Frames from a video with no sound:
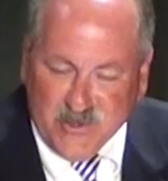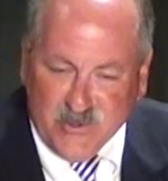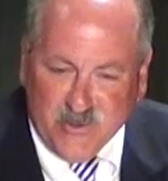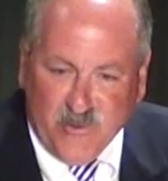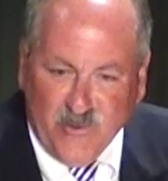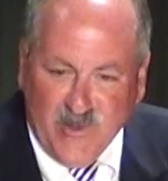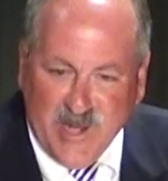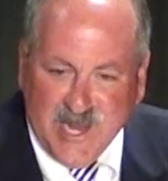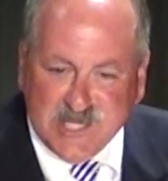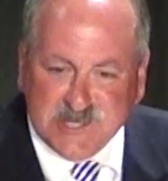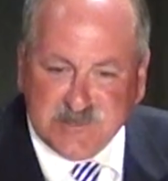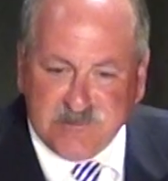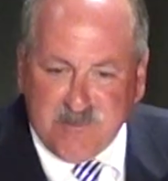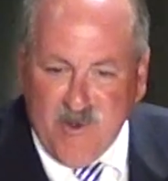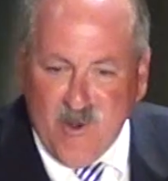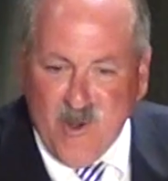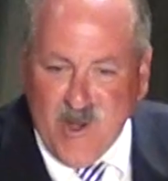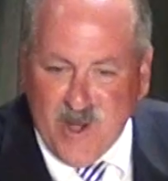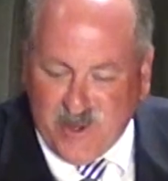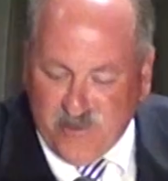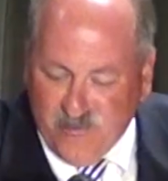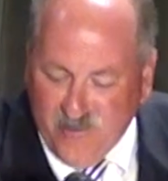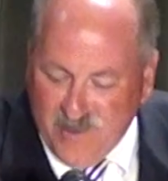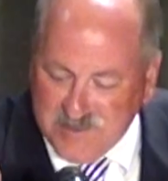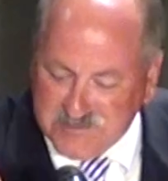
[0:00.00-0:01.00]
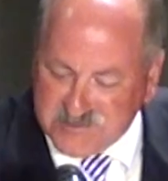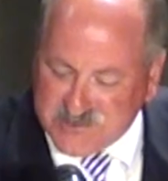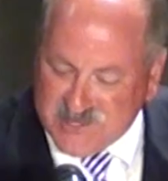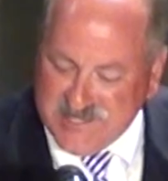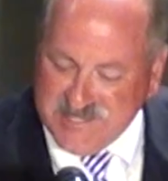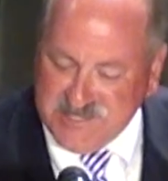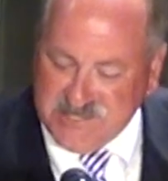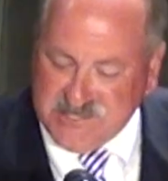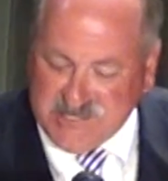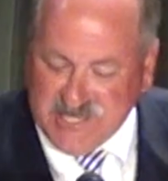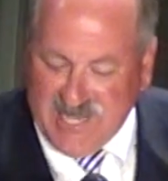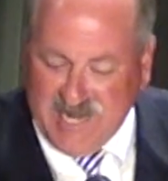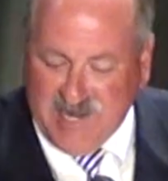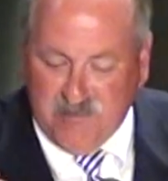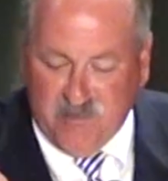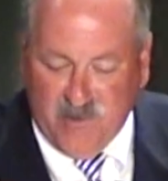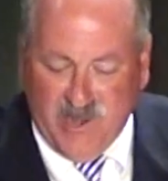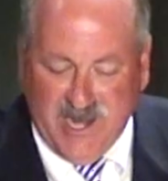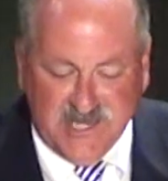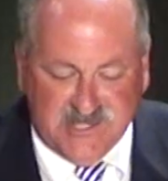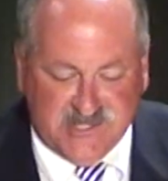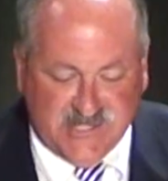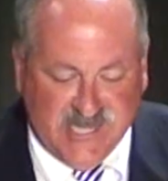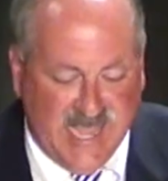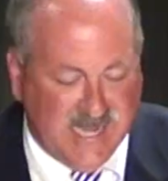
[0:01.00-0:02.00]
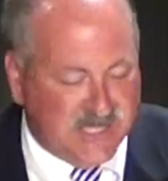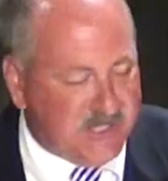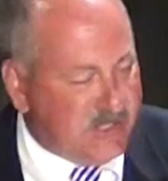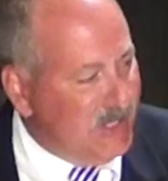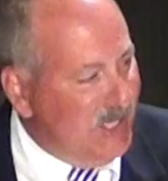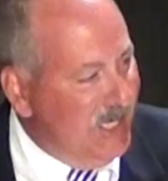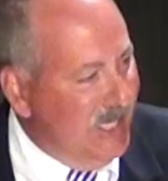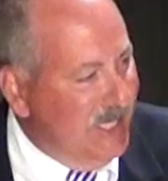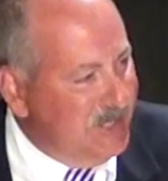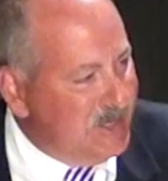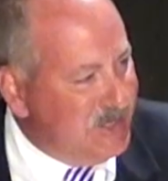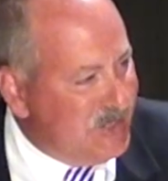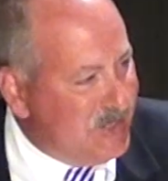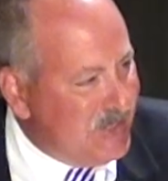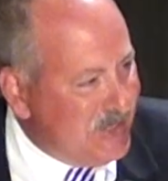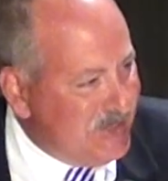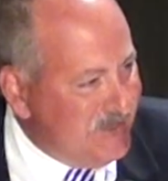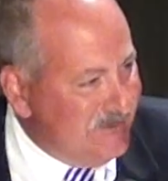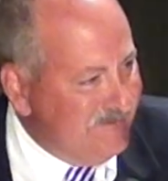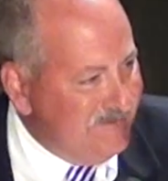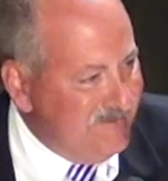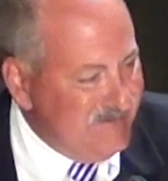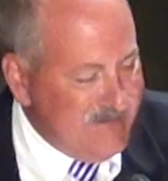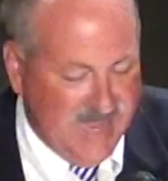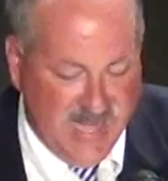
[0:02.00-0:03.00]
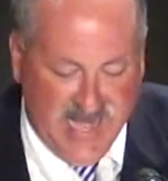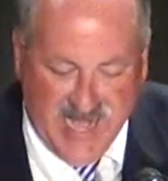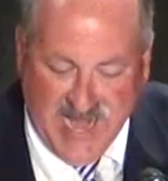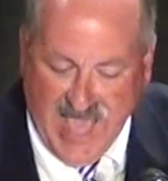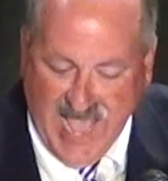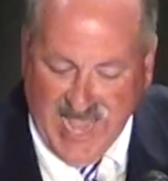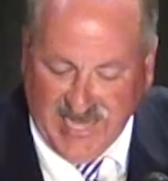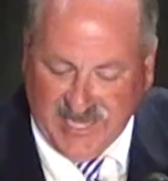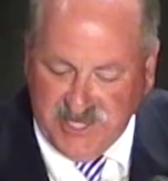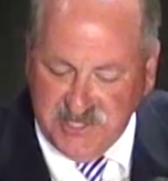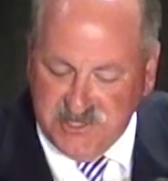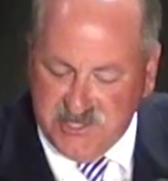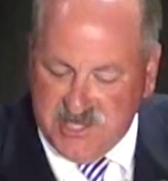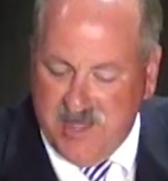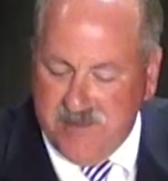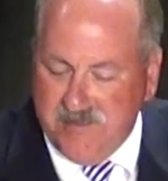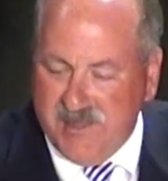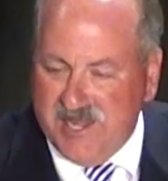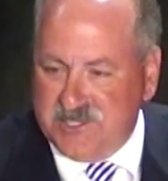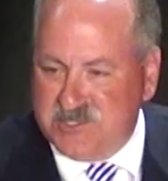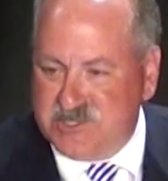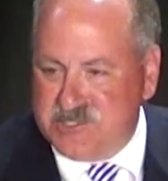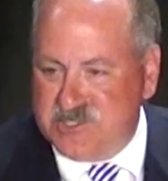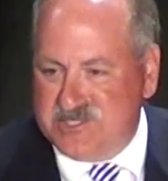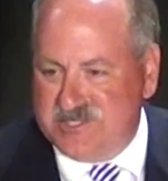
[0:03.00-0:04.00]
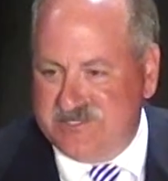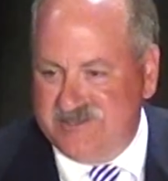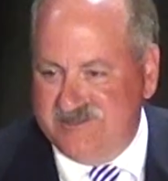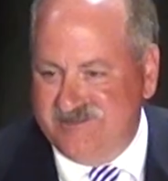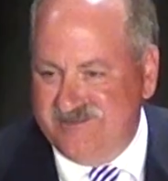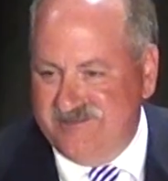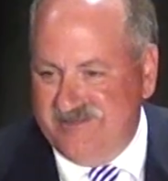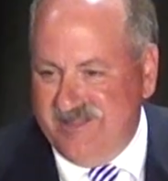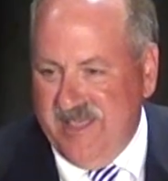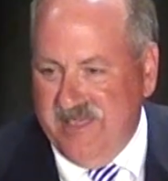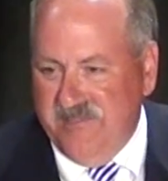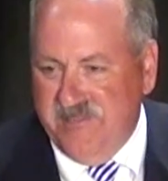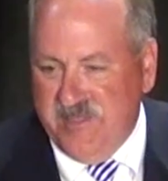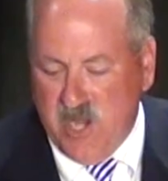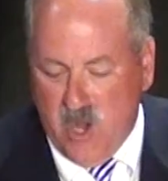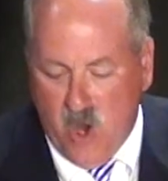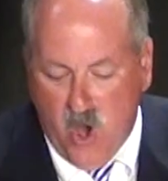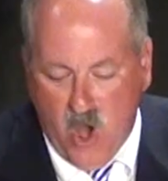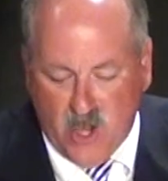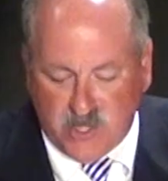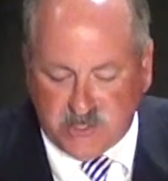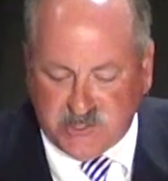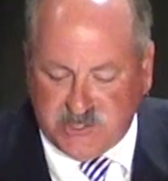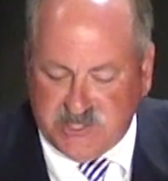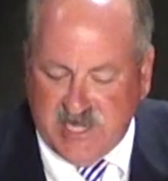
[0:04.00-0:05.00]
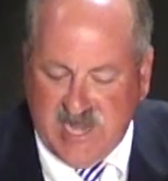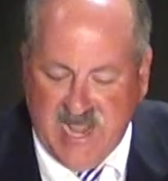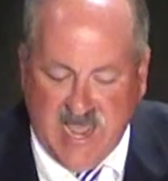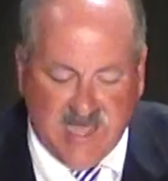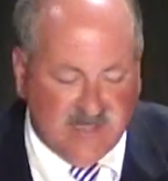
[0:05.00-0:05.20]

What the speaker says: Greensboro Grimsley celebrates excellence in academics, in the arts, and